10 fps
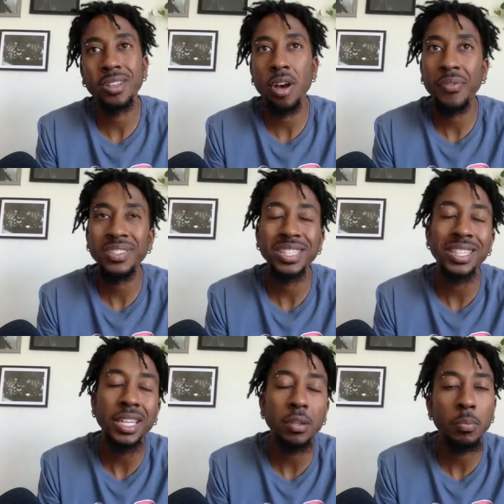the offense and
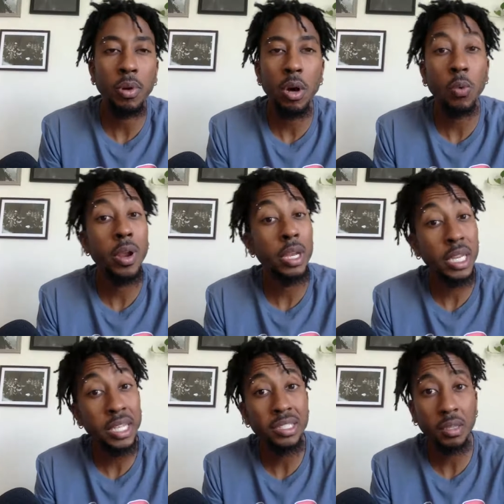get the ball where it
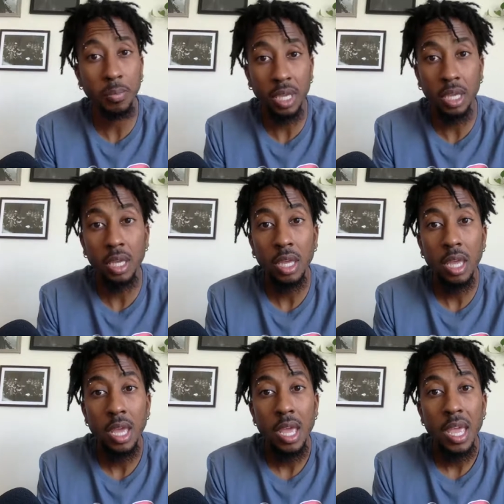needs to be
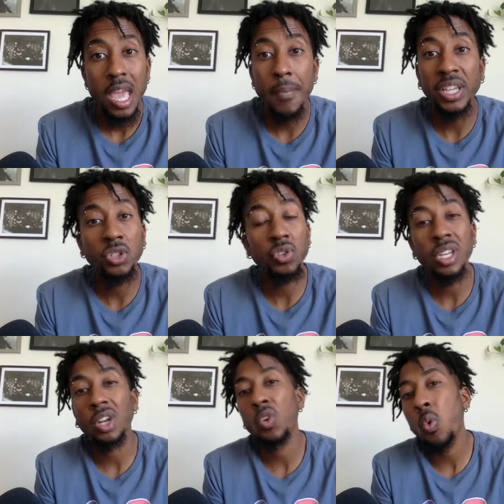and make sure you
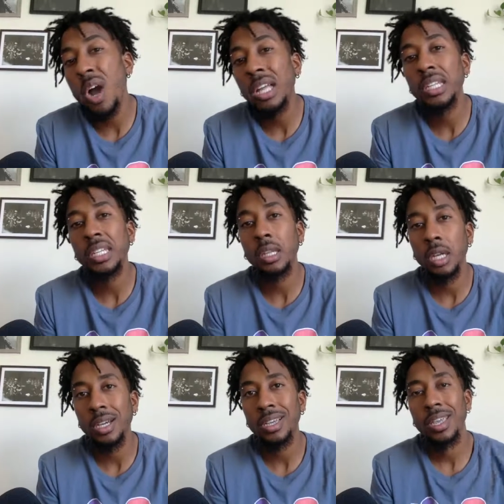get a quality
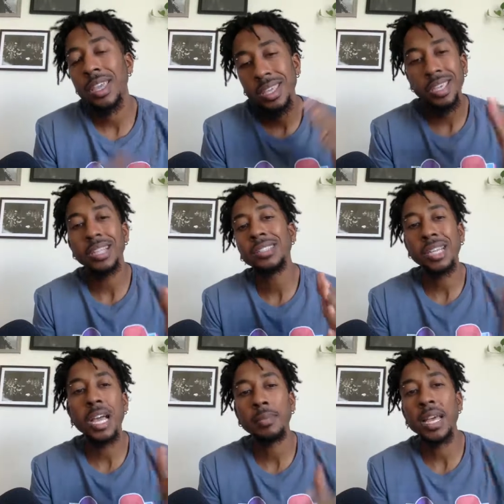look each
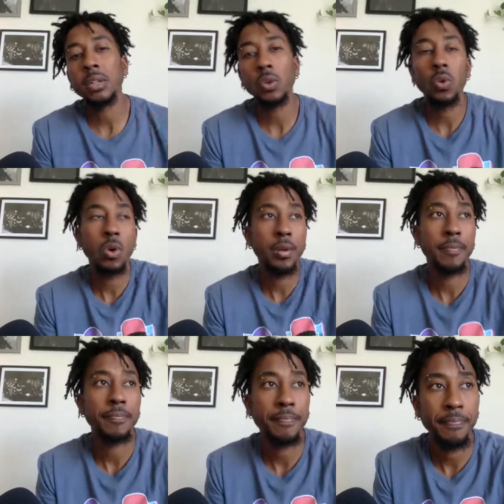time down the court.
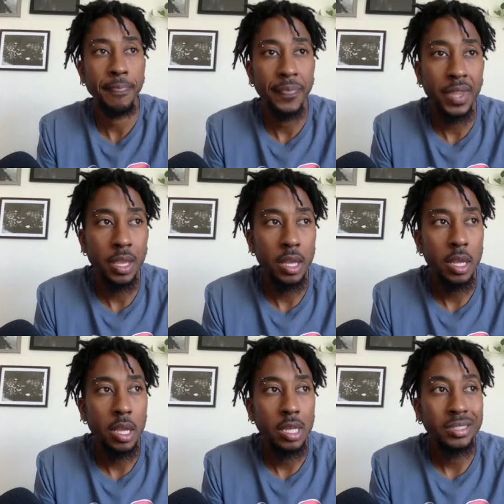
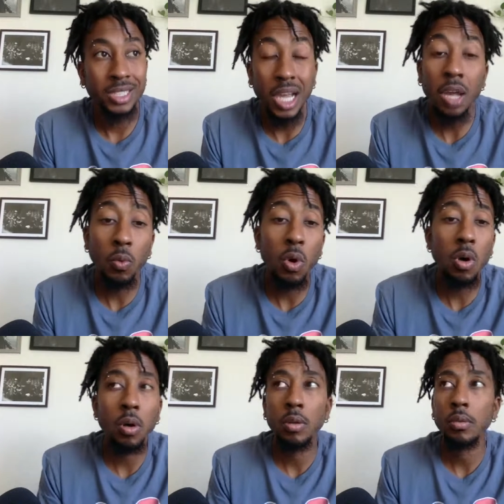John
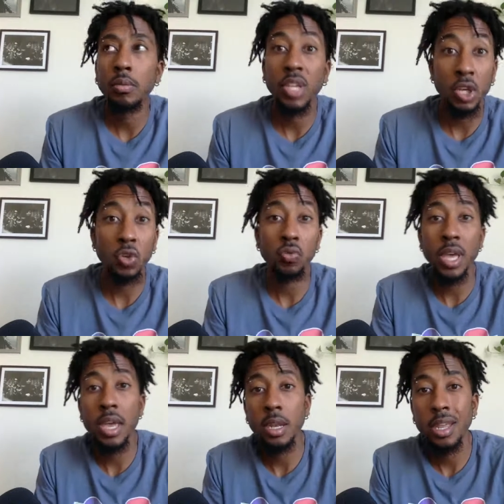Wall can do
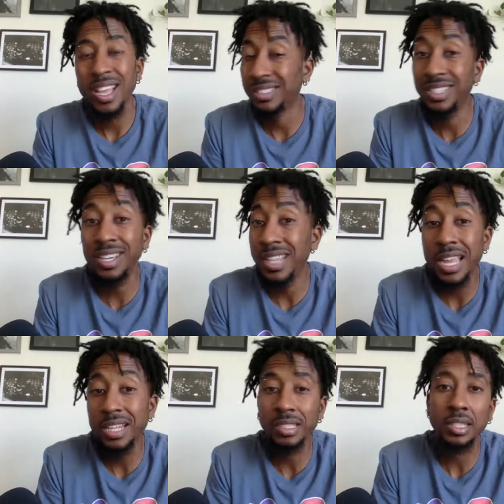that, has done that
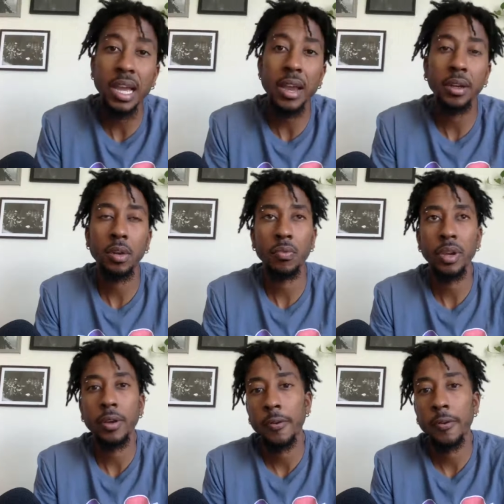his entire career.